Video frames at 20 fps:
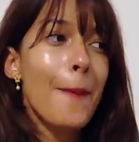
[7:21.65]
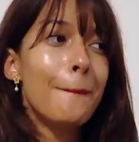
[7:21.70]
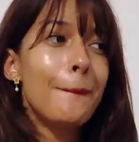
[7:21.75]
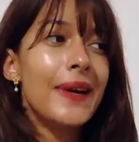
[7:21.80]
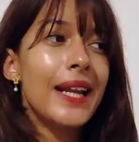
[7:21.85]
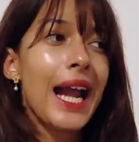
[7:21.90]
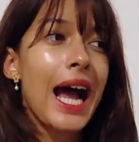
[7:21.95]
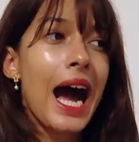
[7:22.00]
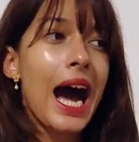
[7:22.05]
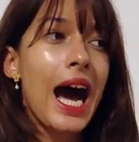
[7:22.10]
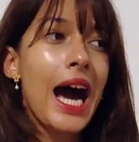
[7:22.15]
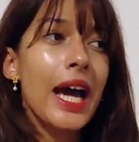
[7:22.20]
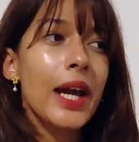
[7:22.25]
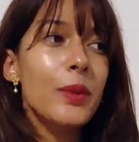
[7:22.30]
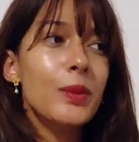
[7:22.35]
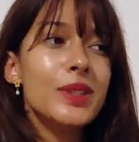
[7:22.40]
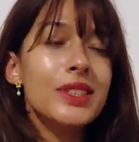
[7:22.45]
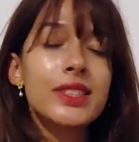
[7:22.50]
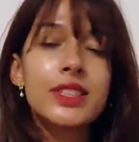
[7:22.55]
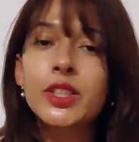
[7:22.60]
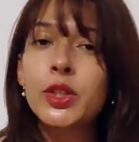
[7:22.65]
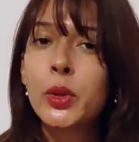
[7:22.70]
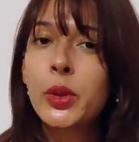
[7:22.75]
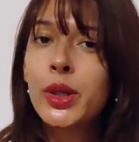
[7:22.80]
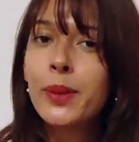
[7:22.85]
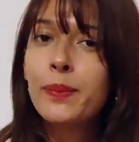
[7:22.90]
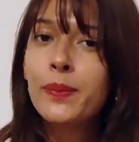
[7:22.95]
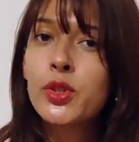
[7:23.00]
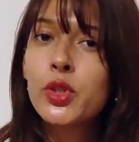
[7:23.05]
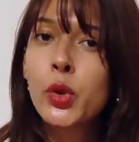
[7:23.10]
but I was
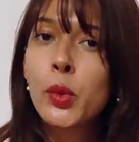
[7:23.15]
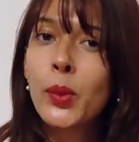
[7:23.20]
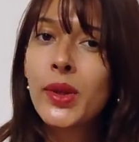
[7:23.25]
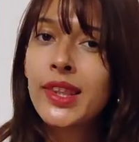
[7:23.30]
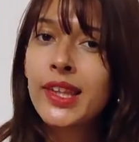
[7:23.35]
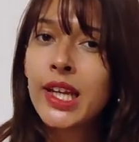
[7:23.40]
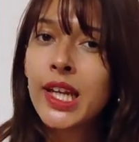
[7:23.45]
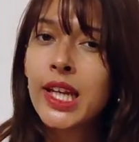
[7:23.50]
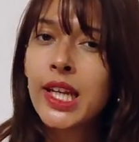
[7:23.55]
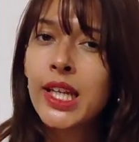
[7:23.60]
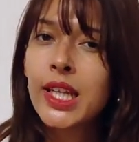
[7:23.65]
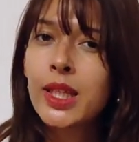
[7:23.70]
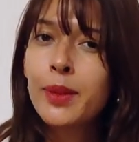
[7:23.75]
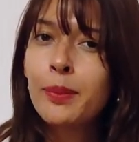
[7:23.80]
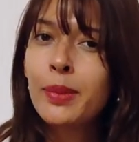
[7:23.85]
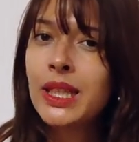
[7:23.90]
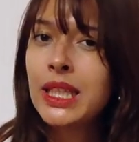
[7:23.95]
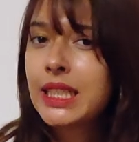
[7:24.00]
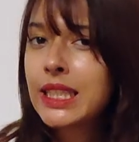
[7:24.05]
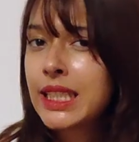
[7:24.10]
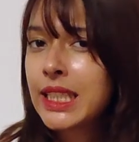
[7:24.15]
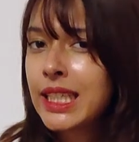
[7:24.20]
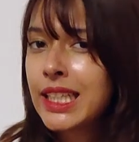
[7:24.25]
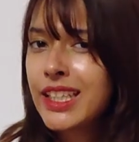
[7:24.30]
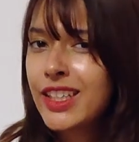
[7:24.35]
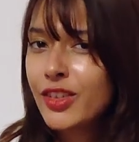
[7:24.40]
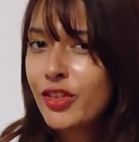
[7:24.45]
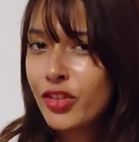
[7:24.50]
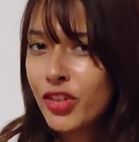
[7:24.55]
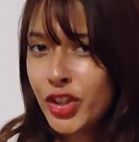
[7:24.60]
equipped with a
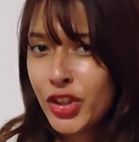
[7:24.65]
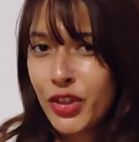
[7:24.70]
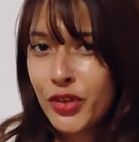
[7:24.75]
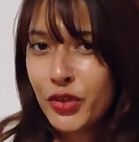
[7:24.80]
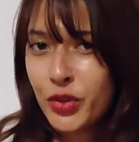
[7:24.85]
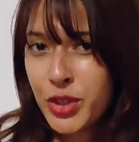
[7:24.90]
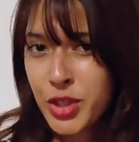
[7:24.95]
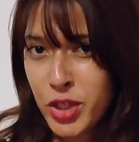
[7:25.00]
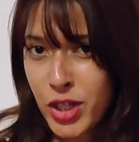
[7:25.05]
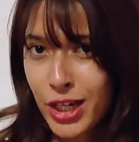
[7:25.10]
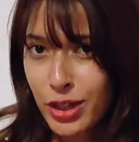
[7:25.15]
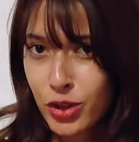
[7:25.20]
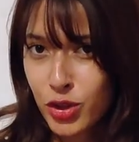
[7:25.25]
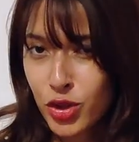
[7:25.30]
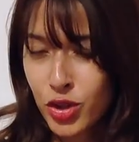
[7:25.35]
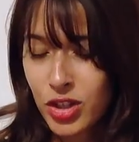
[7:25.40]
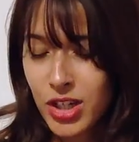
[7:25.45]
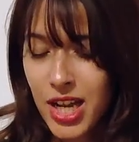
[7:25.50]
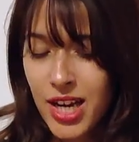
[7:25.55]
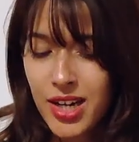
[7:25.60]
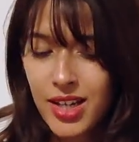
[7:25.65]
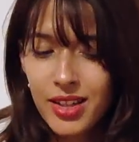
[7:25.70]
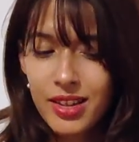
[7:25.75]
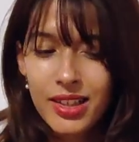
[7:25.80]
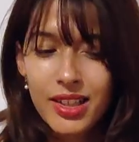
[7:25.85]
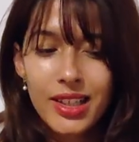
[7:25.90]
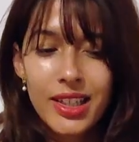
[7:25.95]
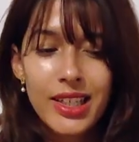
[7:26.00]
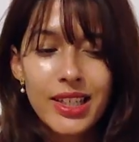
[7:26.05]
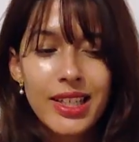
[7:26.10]
debilitating fear of rejection, and I
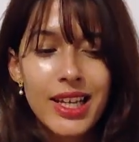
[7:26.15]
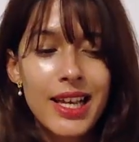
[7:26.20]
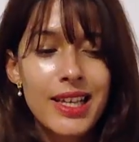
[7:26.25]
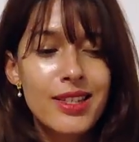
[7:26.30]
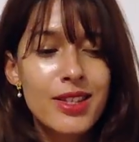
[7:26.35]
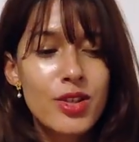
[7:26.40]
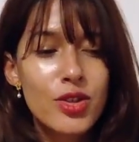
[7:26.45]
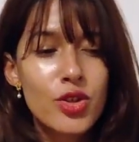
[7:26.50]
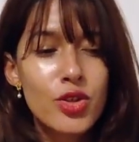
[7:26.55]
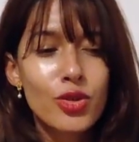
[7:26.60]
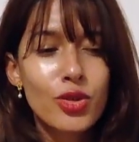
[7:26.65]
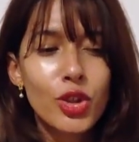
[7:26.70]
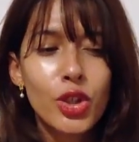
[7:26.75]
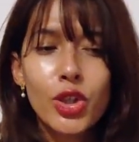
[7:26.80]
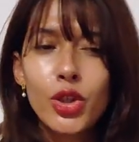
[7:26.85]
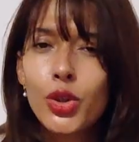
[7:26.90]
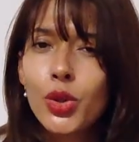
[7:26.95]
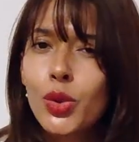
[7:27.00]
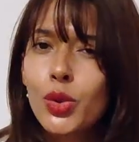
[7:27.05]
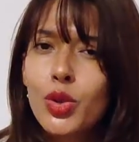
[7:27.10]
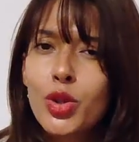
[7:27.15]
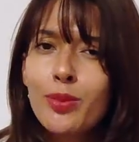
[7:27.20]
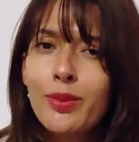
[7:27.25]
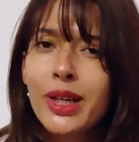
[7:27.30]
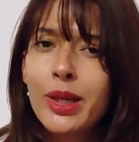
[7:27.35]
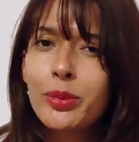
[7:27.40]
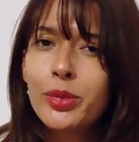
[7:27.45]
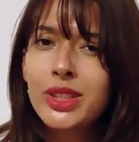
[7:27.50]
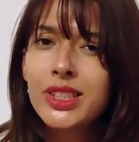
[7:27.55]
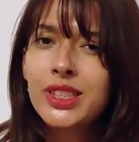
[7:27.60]
think it has skewed
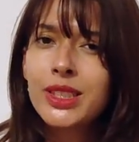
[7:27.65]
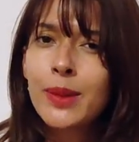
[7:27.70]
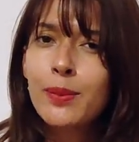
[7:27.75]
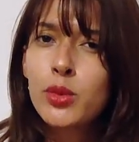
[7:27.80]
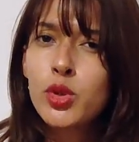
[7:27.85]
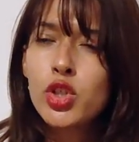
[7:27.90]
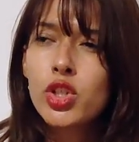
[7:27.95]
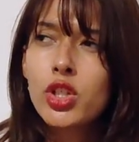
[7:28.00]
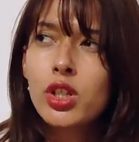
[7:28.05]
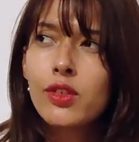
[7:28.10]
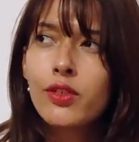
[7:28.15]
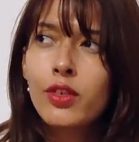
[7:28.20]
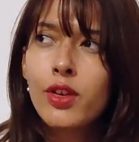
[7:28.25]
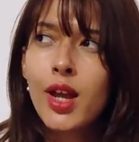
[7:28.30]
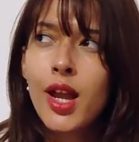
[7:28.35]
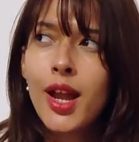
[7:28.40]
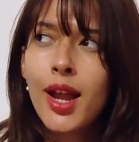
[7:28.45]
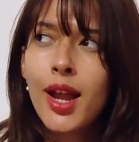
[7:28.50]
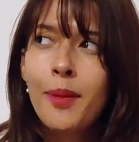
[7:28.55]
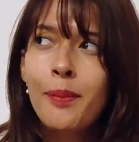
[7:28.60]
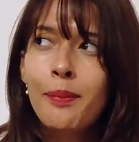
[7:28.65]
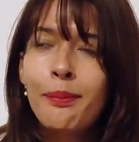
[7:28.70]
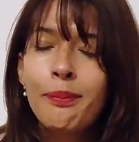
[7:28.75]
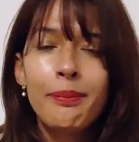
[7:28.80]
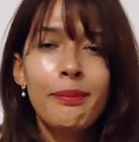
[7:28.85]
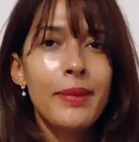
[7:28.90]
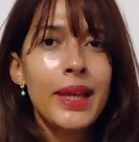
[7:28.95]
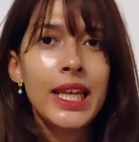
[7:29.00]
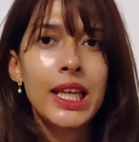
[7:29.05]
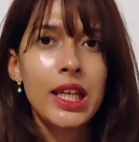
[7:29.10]
my perception of
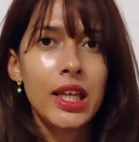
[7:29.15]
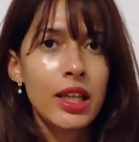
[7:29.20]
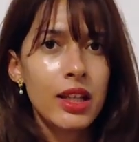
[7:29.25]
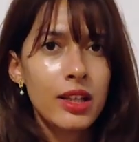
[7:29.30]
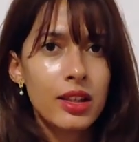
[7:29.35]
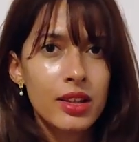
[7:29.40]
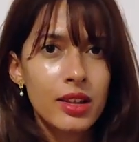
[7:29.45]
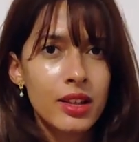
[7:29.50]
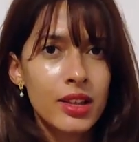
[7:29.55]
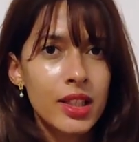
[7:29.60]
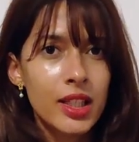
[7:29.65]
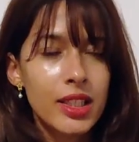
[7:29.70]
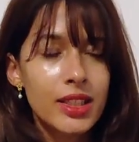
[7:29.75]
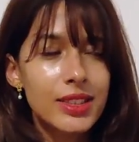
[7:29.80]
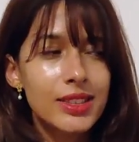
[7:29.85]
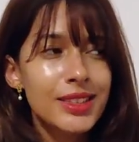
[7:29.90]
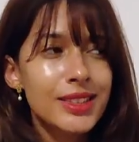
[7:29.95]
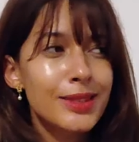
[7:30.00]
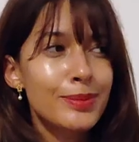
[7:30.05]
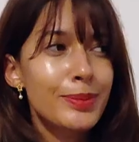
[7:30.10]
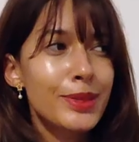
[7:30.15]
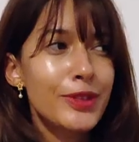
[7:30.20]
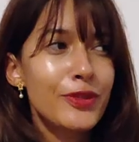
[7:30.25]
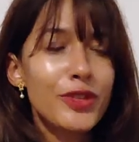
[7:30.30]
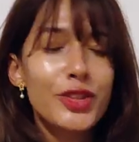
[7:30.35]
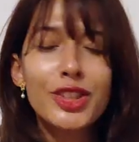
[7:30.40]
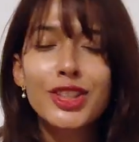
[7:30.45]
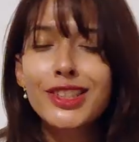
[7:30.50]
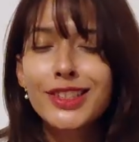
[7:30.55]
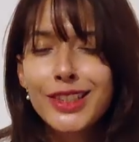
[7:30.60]
many things, but
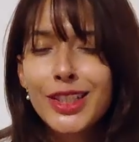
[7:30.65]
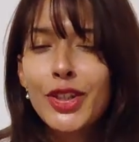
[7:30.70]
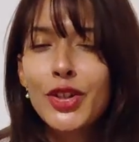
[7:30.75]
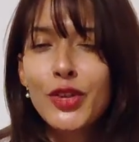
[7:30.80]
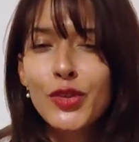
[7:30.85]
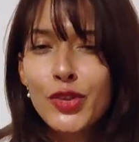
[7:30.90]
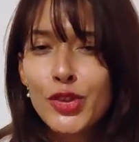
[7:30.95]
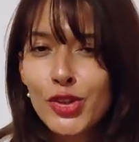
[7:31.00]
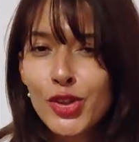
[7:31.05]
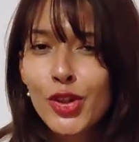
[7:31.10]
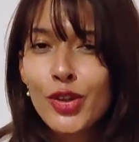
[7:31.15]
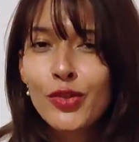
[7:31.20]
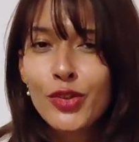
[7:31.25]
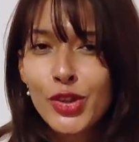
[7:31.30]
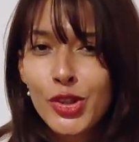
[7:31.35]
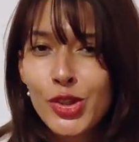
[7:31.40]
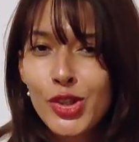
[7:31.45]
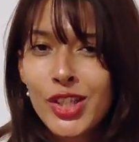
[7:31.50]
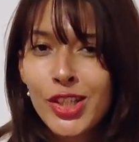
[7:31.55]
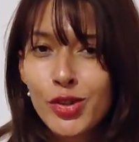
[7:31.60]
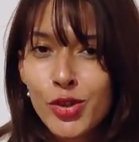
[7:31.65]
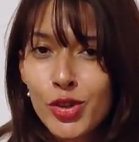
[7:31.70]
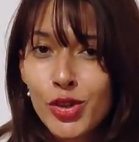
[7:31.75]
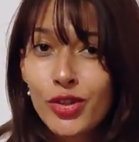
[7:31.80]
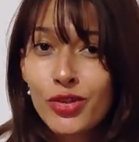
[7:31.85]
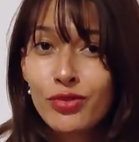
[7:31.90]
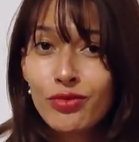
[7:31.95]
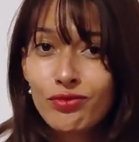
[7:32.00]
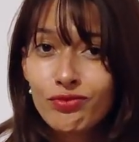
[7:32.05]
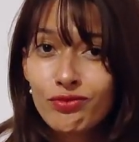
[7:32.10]
for the sake of this
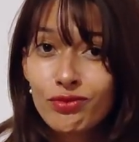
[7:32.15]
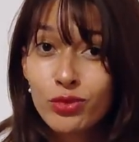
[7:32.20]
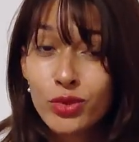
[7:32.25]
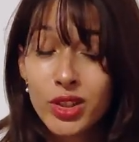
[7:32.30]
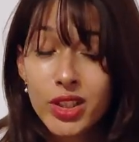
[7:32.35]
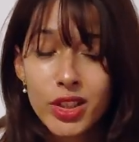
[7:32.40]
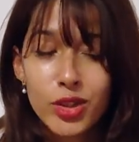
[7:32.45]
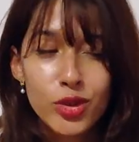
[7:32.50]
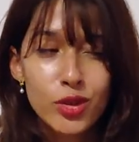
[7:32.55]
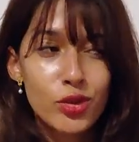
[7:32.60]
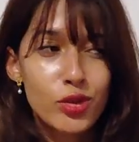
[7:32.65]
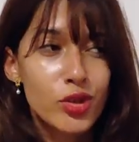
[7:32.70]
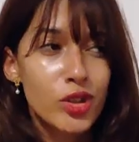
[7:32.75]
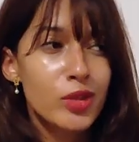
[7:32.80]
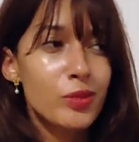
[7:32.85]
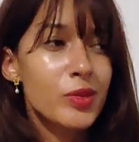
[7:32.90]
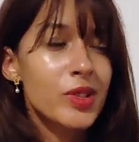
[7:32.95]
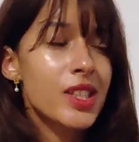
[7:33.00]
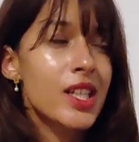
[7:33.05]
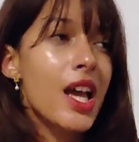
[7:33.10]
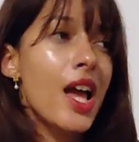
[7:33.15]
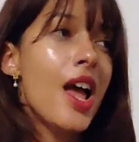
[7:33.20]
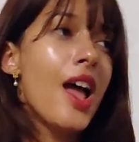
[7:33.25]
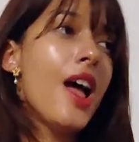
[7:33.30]
conversation, relationships.